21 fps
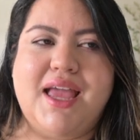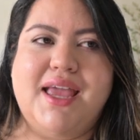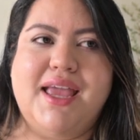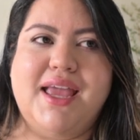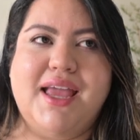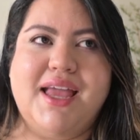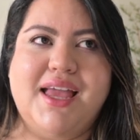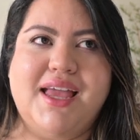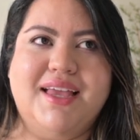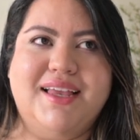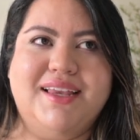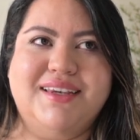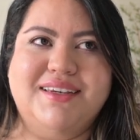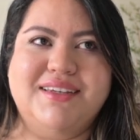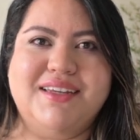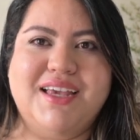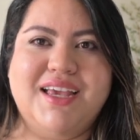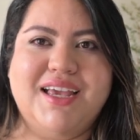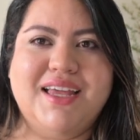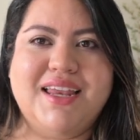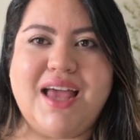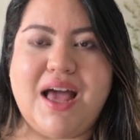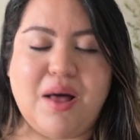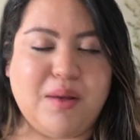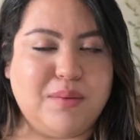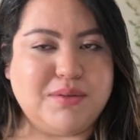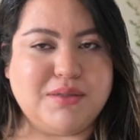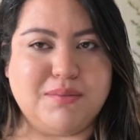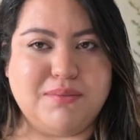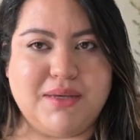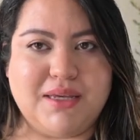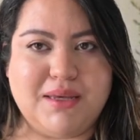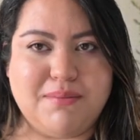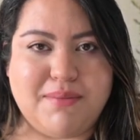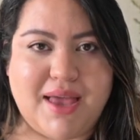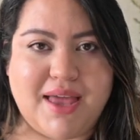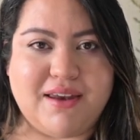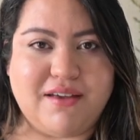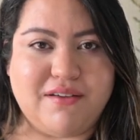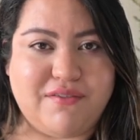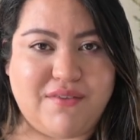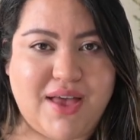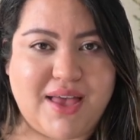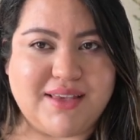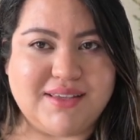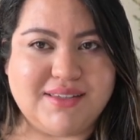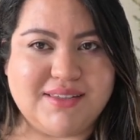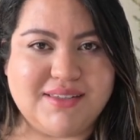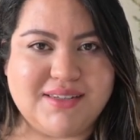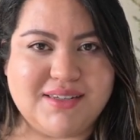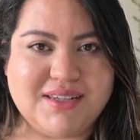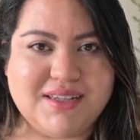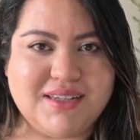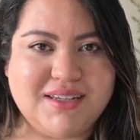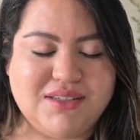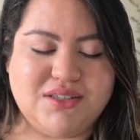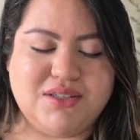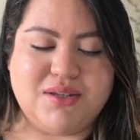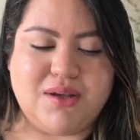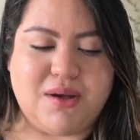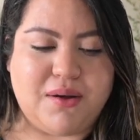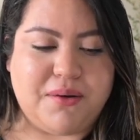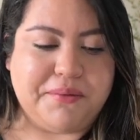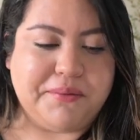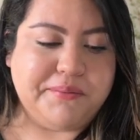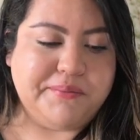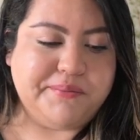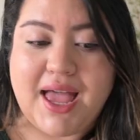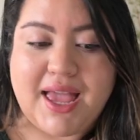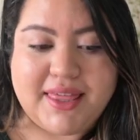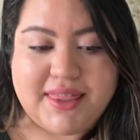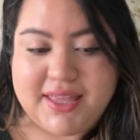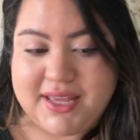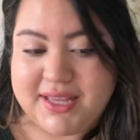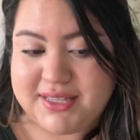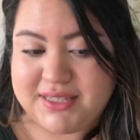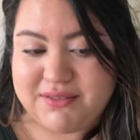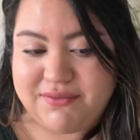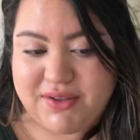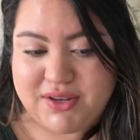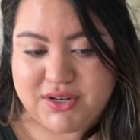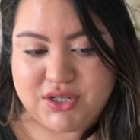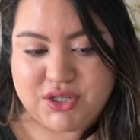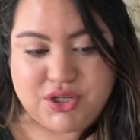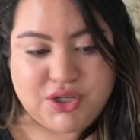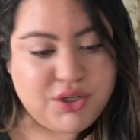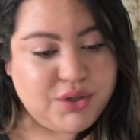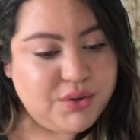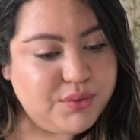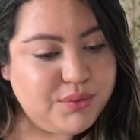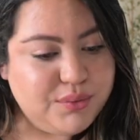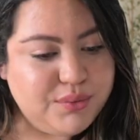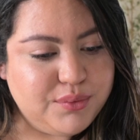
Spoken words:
and it helps me manifest. So I think it's fun to do.